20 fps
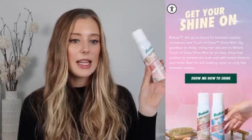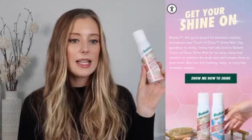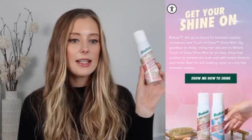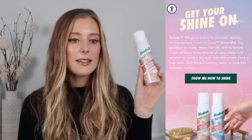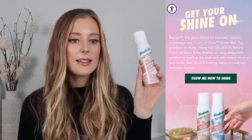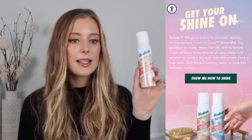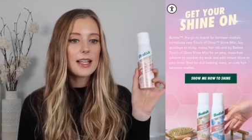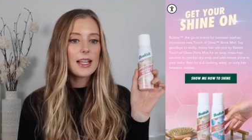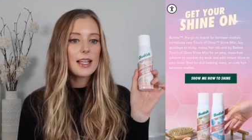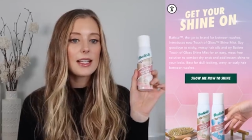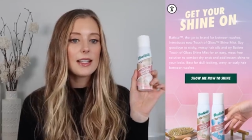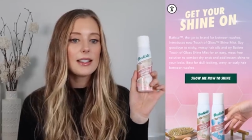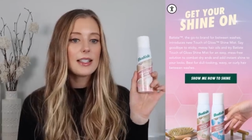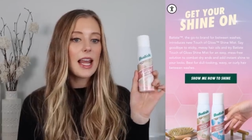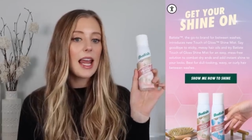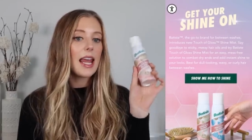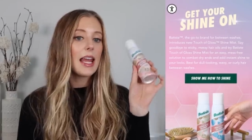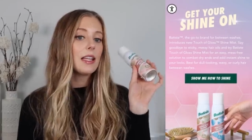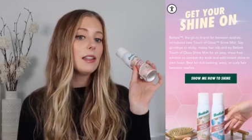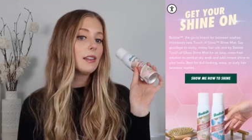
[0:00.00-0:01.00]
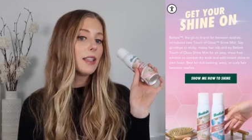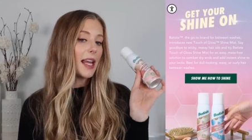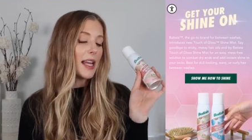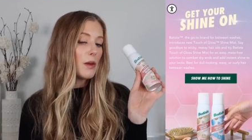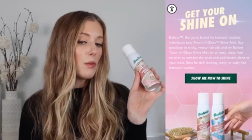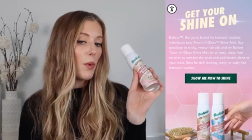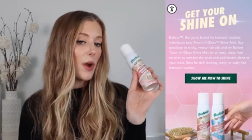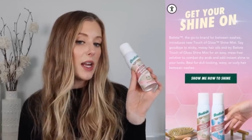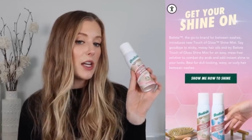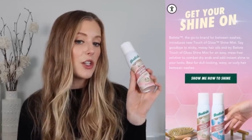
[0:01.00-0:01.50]
This is a
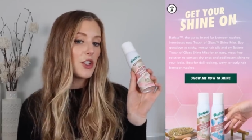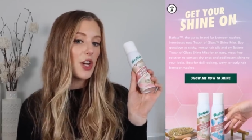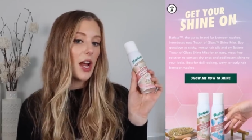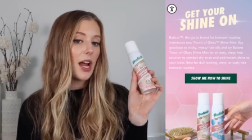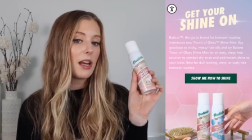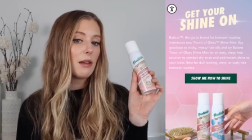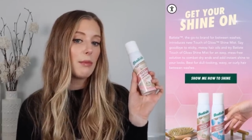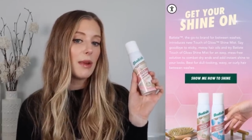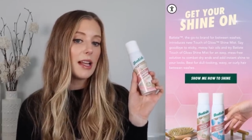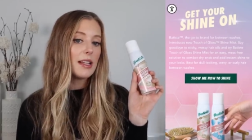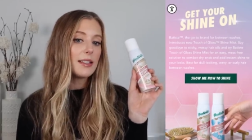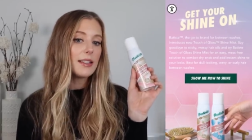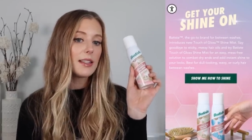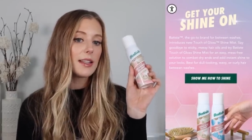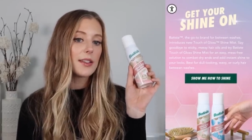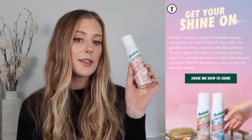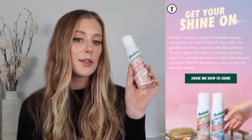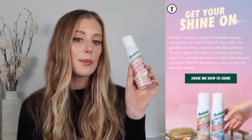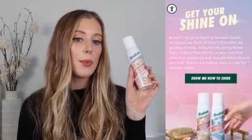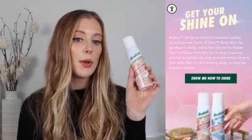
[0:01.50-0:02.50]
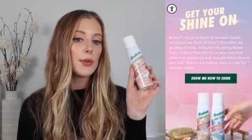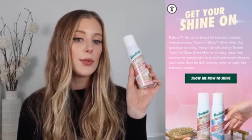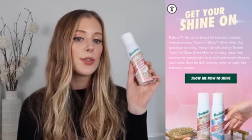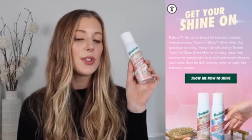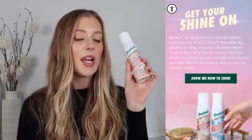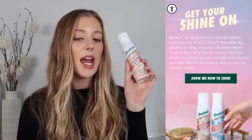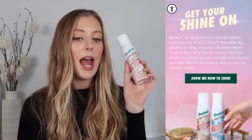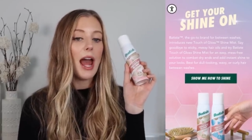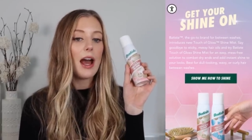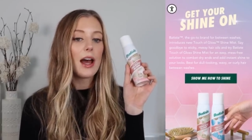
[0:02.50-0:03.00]
lightweight shine mist that's supposed
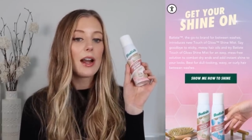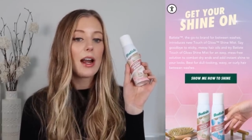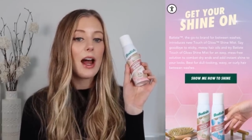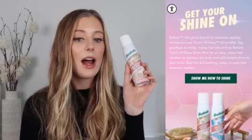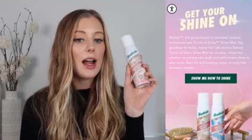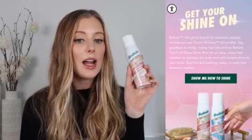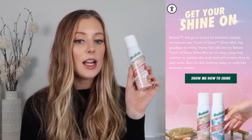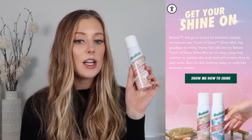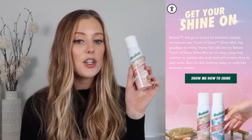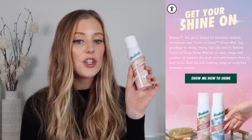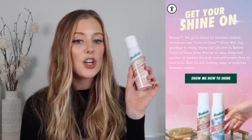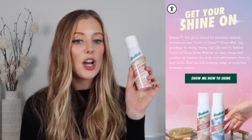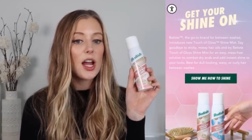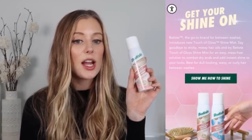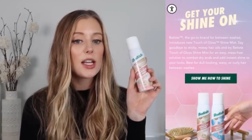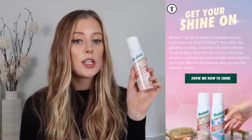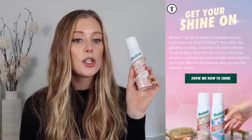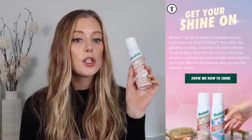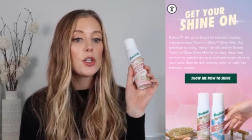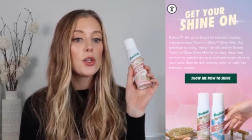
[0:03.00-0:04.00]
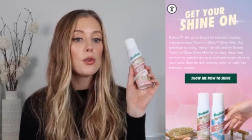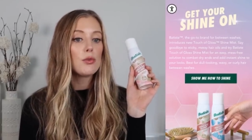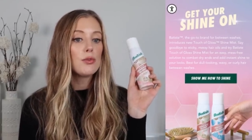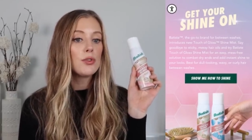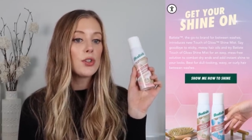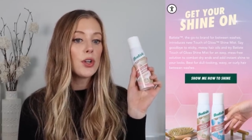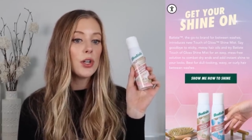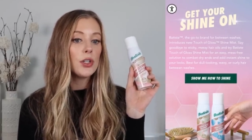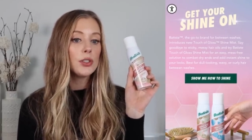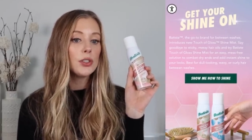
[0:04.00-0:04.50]
to add high shine to
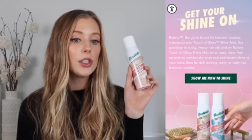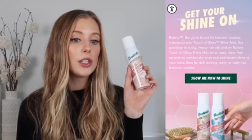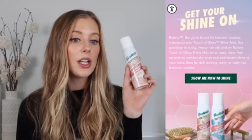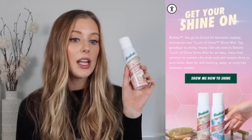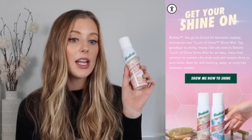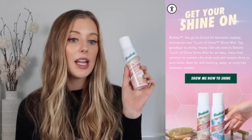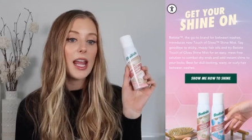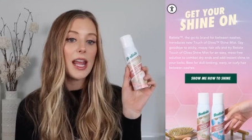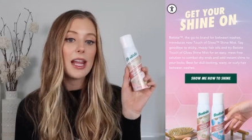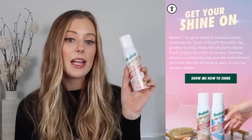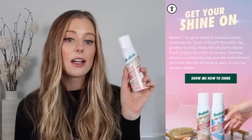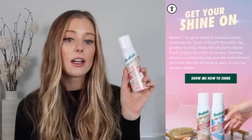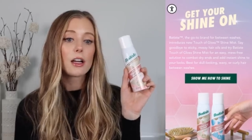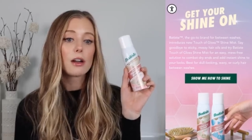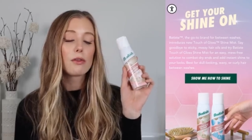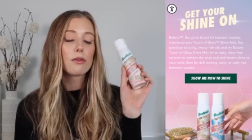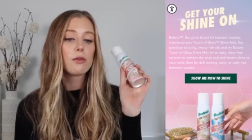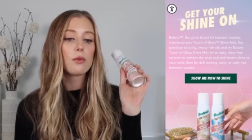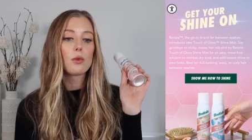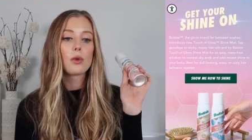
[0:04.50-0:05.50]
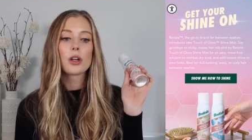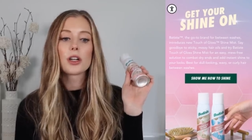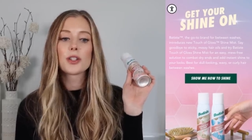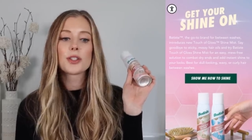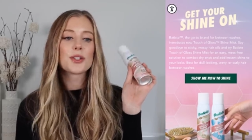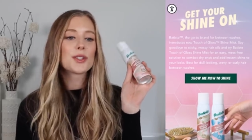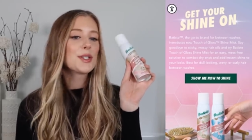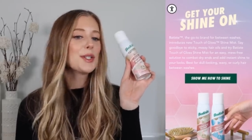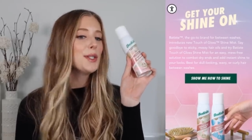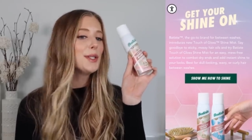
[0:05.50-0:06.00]
dull looking hair for
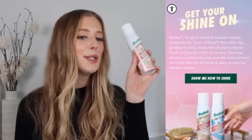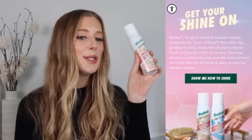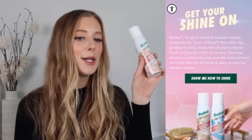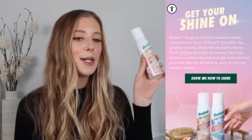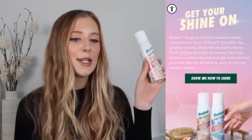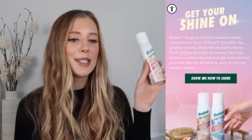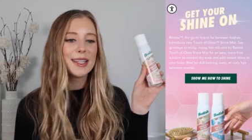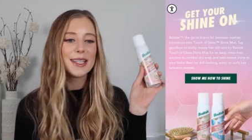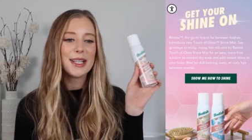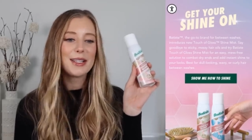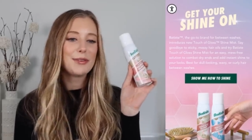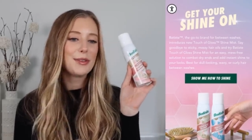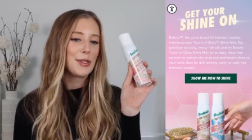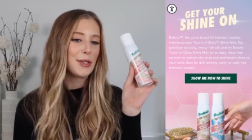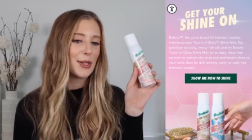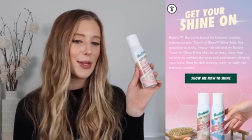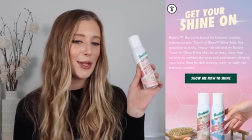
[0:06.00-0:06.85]
salon level